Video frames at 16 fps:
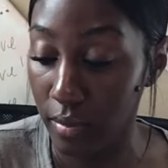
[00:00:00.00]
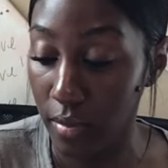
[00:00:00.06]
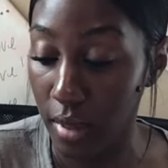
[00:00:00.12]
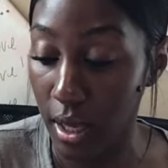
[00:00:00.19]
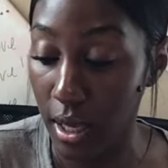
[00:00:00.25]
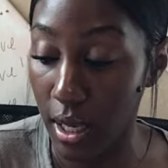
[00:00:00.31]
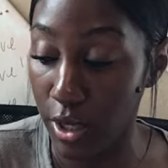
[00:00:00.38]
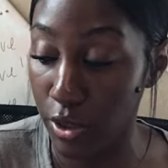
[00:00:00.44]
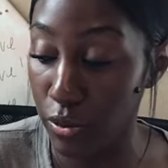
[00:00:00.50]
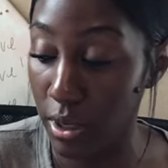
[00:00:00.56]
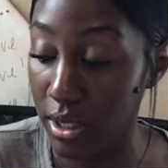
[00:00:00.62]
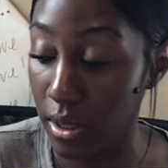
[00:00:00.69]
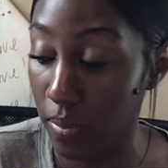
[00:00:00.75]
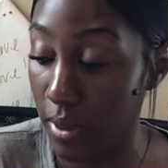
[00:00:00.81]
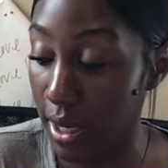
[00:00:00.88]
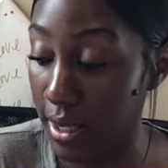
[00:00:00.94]
Yeah, trust
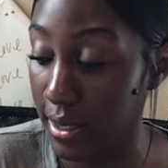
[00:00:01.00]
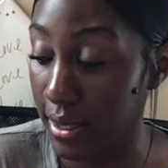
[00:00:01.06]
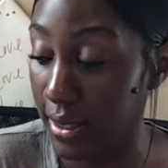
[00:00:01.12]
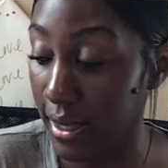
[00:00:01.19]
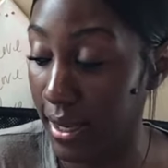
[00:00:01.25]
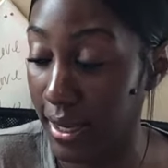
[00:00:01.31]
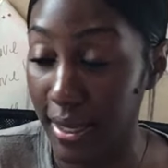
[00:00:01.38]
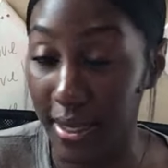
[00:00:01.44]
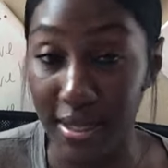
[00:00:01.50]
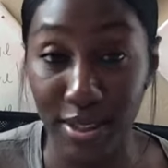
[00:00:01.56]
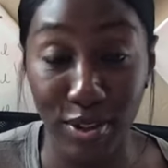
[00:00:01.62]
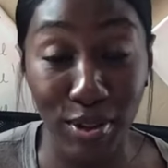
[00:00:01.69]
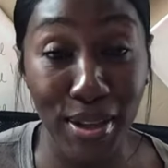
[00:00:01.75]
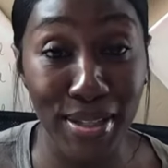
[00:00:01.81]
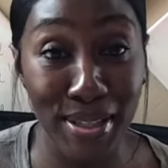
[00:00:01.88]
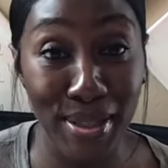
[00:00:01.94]
the process, guys.
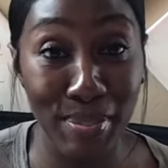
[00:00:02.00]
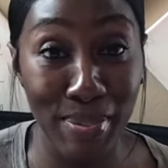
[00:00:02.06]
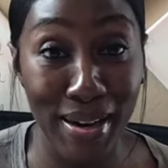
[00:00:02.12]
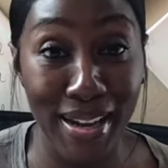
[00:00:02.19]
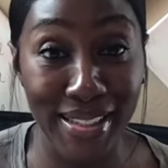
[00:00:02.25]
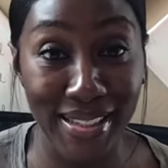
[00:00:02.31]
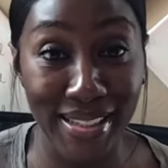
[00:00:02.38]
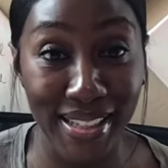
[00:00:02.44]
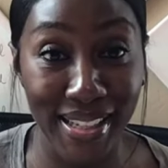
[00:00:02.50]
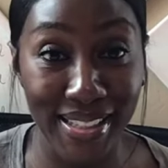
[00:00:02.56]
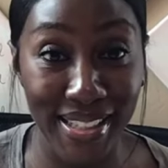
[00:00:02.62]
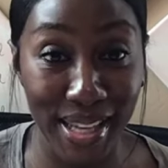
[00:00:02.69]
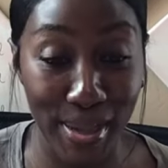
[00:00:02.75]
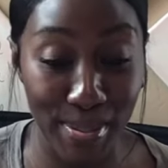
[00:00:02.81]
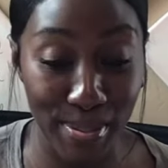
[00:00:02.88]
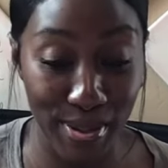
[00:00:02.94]
Trust the process,
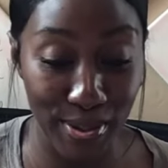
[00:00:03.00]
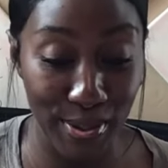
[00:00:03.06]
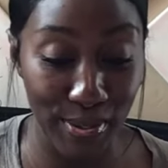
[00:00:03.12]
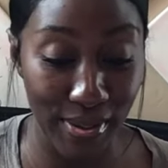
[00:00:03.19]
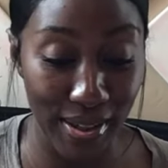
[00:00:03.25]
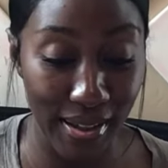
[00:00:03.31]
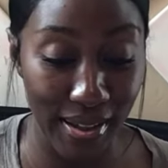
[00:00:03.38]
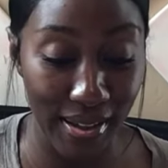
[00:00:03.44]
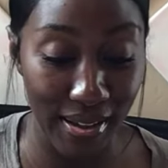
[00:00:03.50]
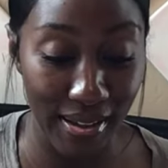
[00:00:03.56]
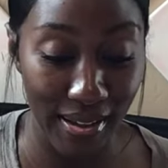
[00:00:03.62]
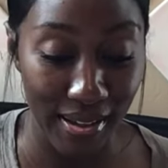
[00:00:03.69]
absolutely.